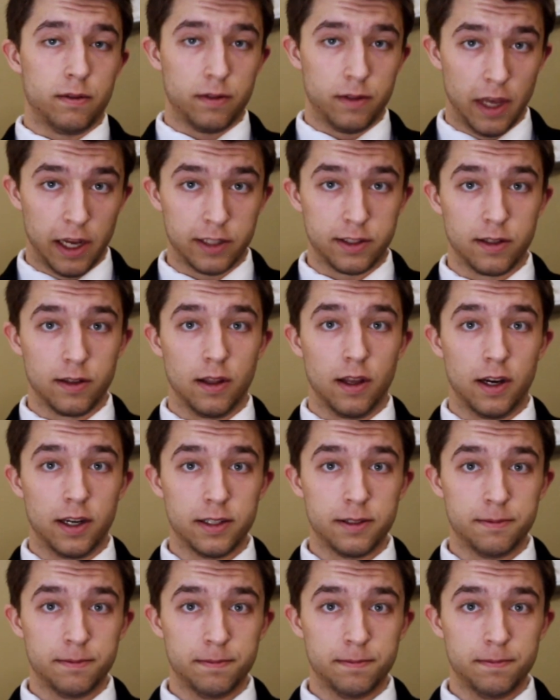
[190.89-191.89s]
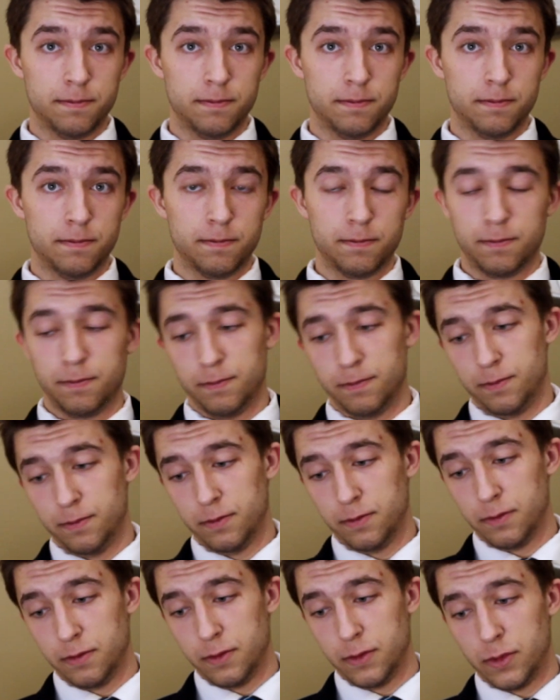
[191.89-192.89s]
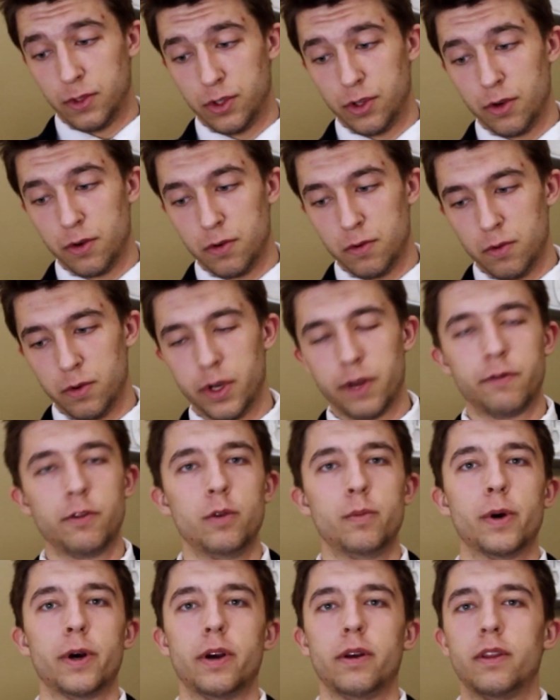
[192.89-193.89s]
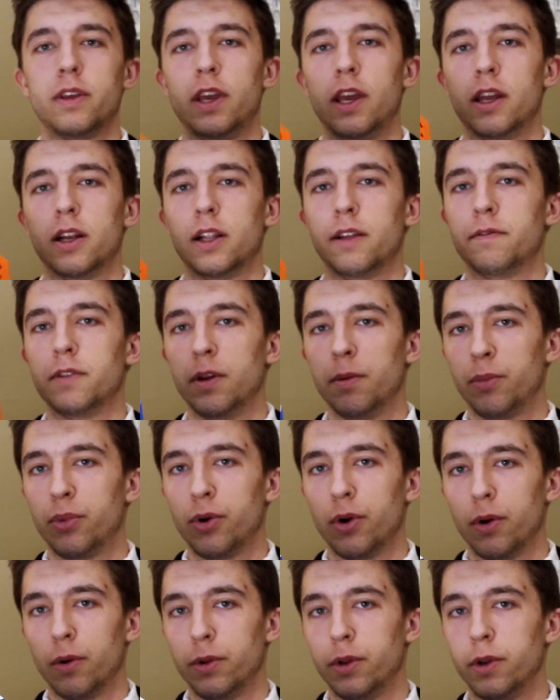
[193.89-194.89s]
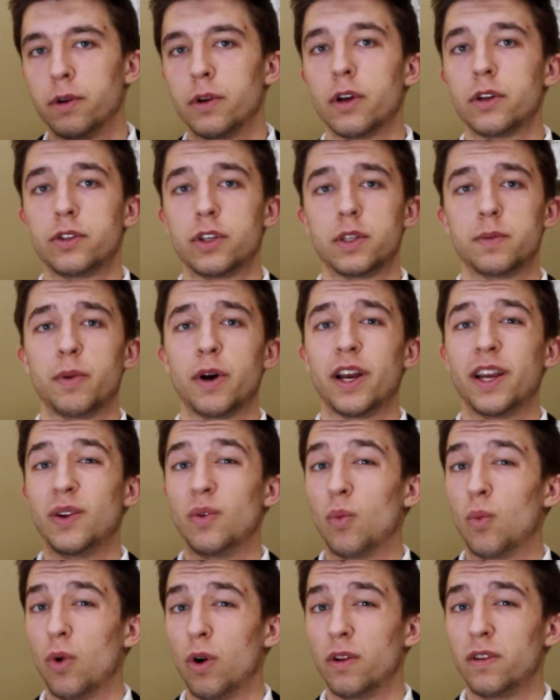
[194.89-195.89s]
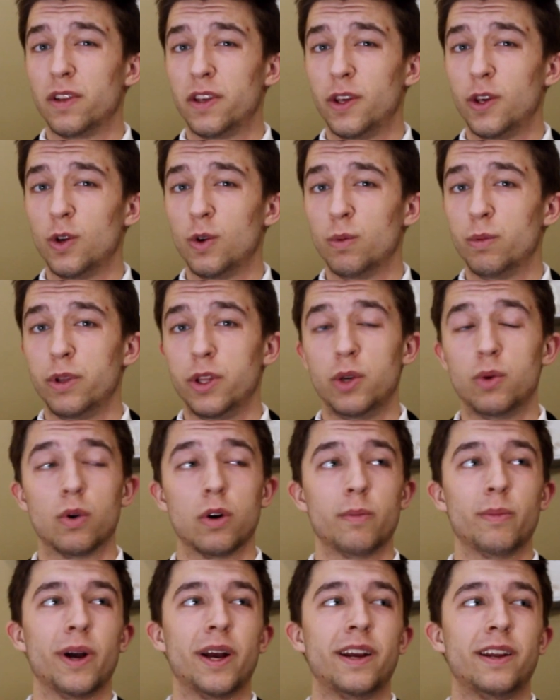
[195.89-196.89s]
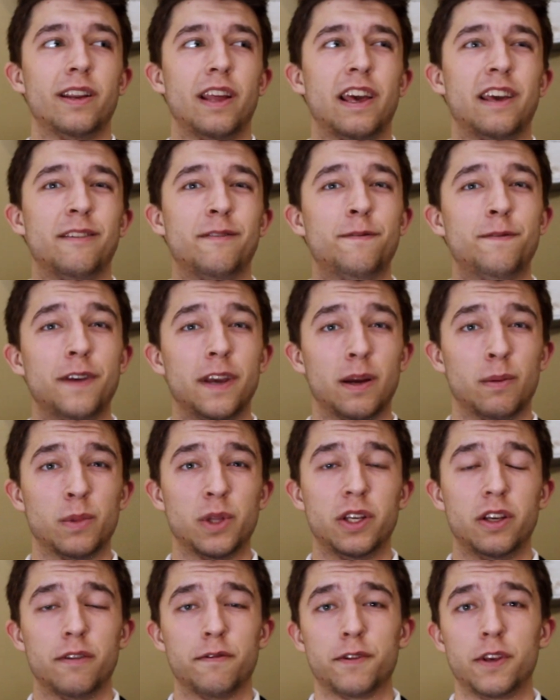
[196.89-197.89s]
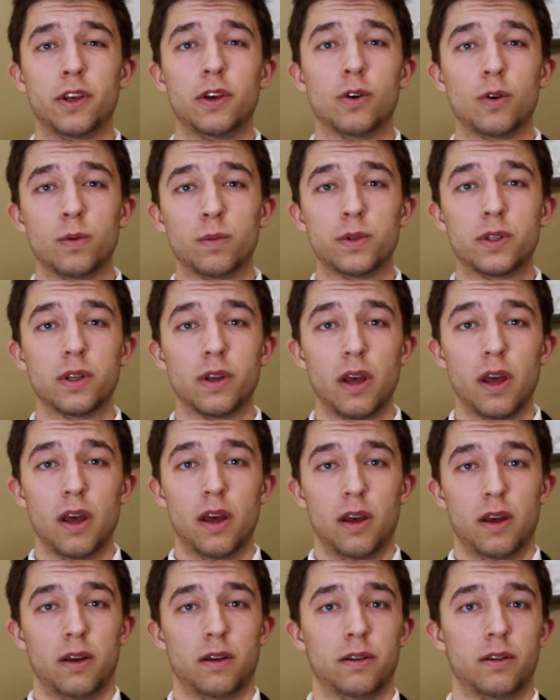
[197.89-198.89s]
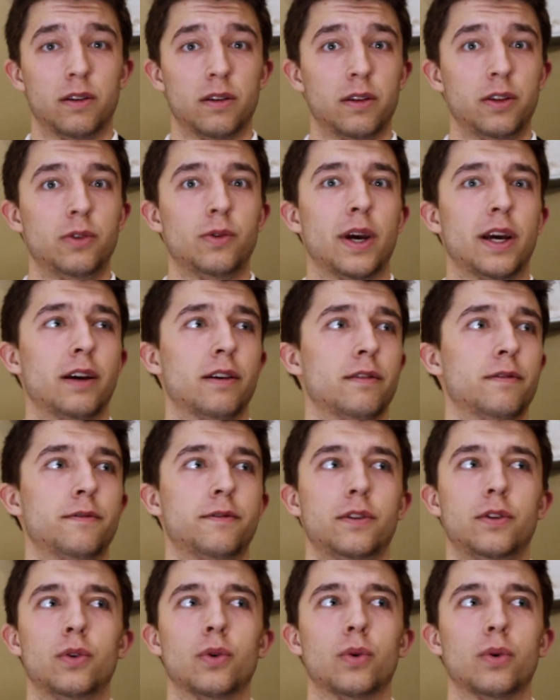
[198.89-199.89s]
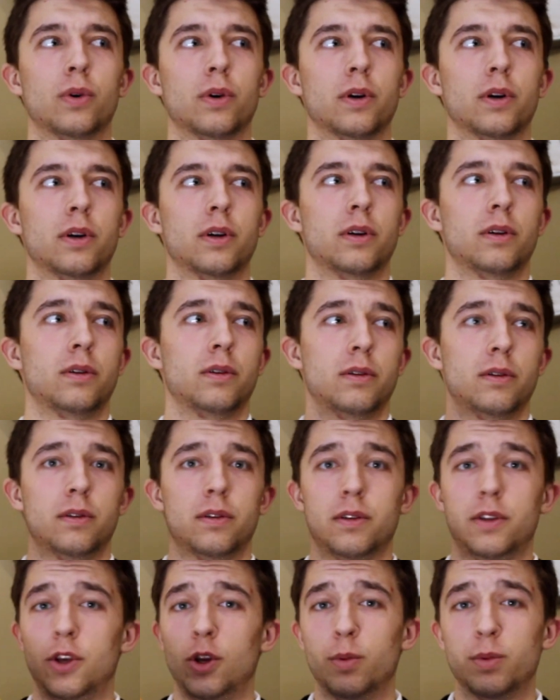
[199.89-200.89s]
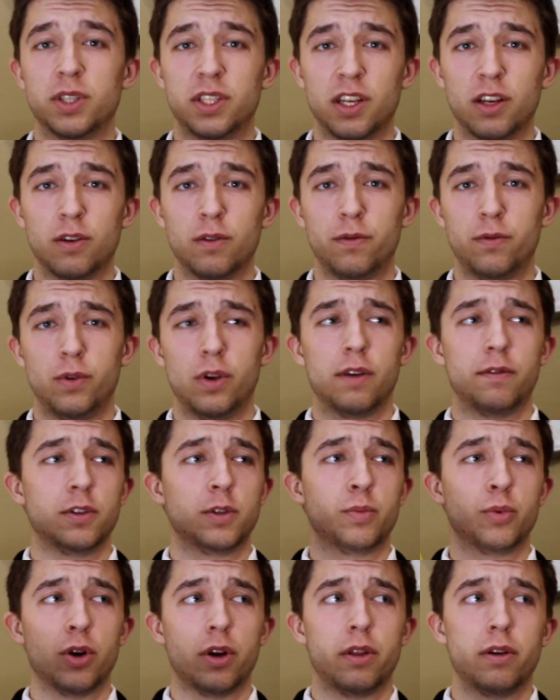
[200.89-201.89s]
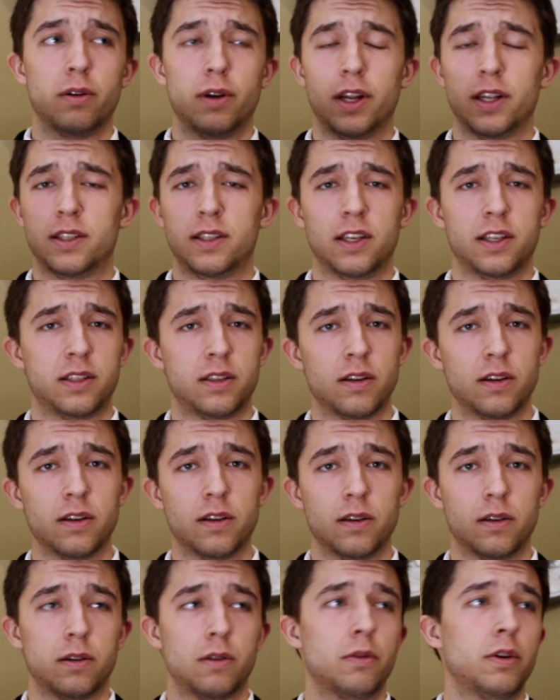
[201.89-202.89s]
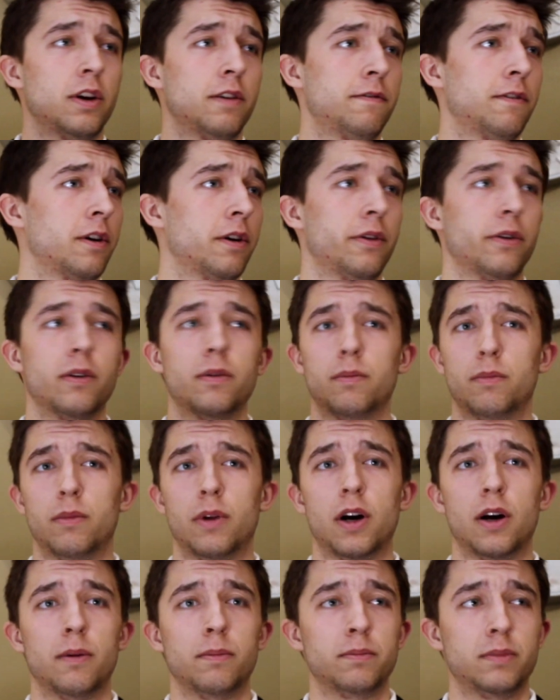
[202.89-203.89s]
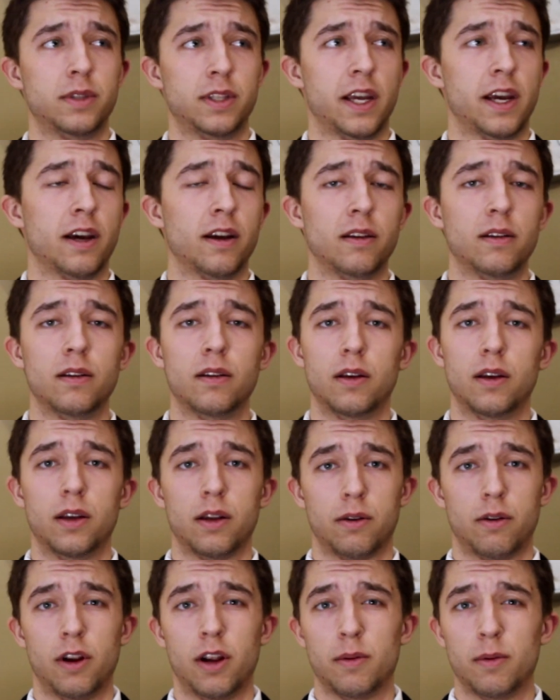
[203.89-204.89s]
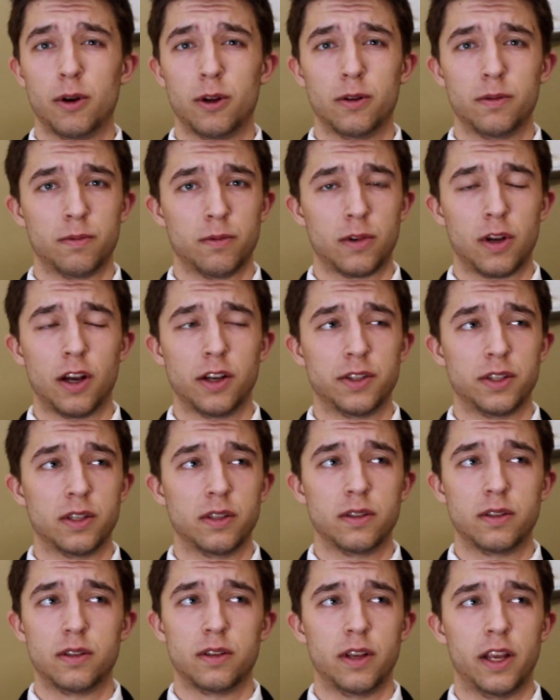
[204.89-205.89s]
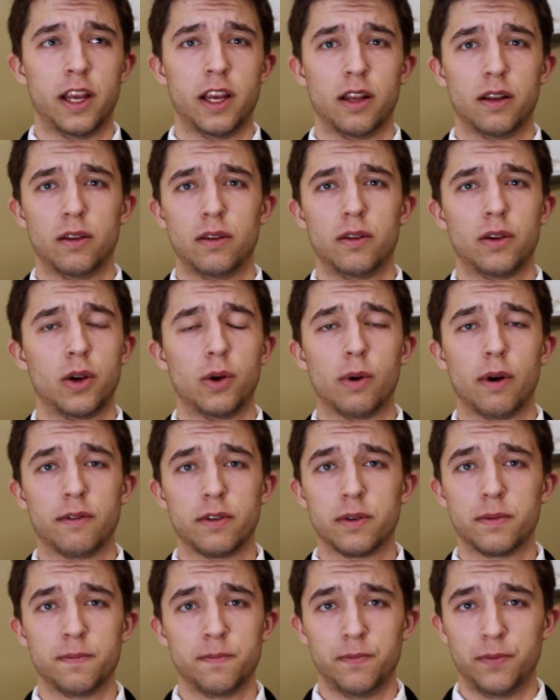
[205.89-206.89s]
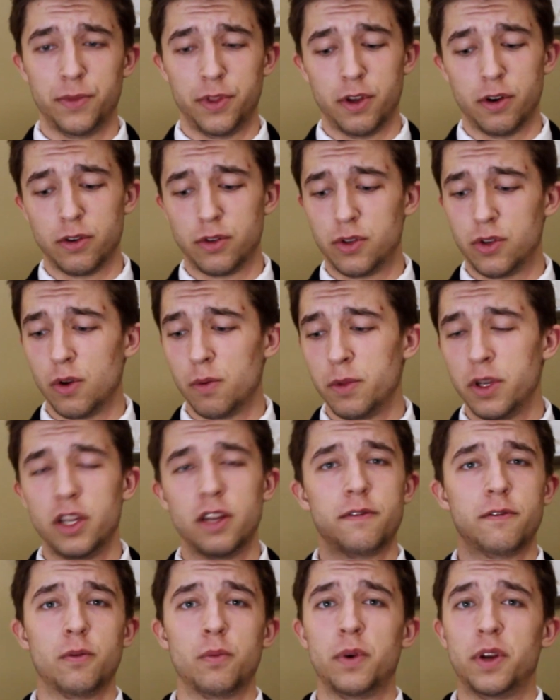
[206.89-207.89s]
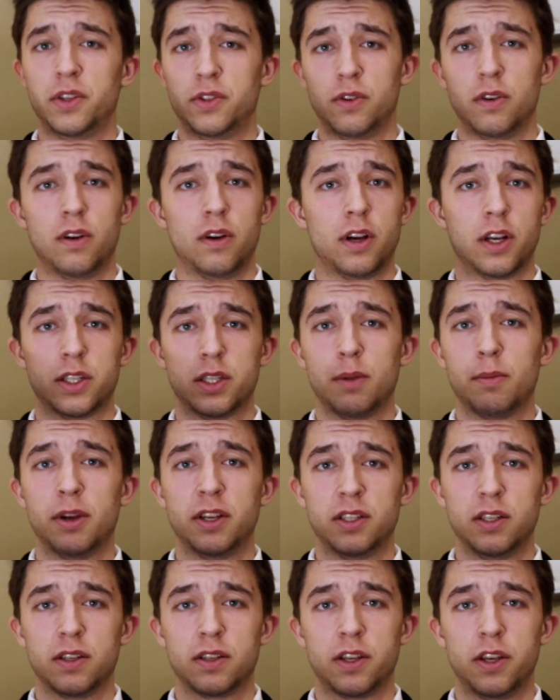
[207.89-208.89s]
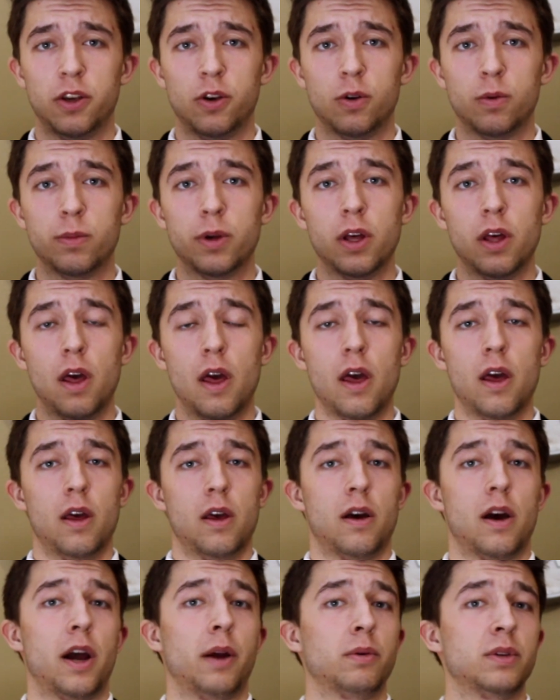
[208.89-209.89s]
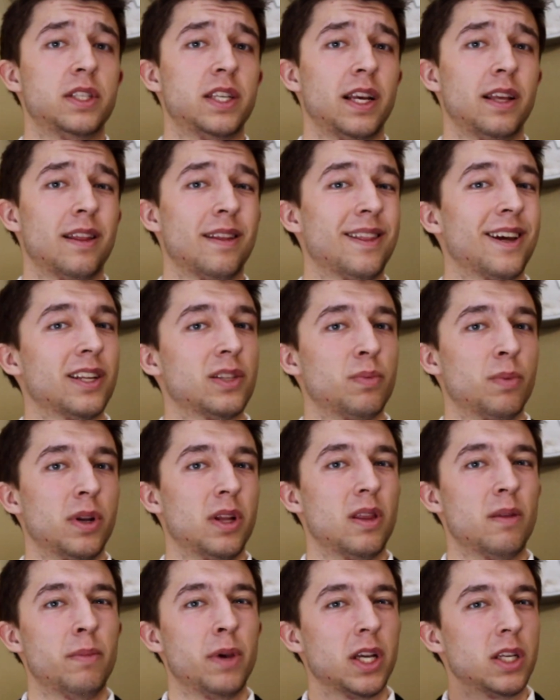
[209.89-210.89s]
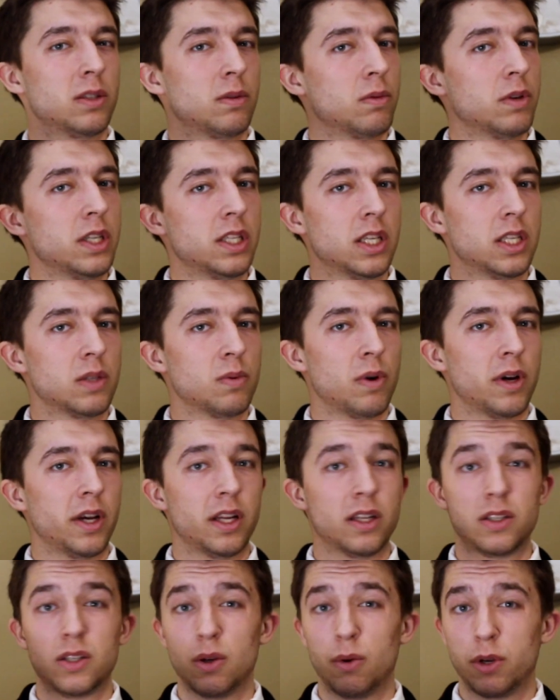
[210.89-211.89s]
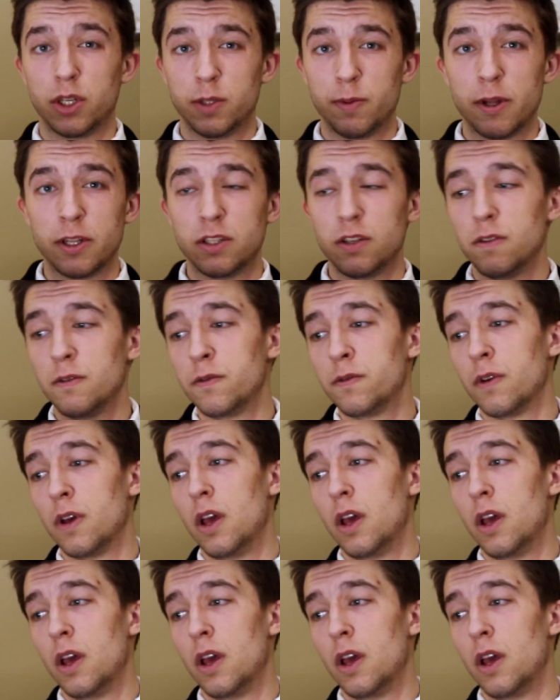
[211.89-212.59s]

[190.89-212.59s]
That's a lot. So whenever you buy the GAN 11M Pro, you're not just buying one cube, you are buying a family of cubes. You have your cube itself, you have its brother, its sister, grandfather, mom, dad, grandma, cousins, and whoever. There are so many different ways you can customize this cube. I would say that that's one of the biggest reasons why it's so expensive.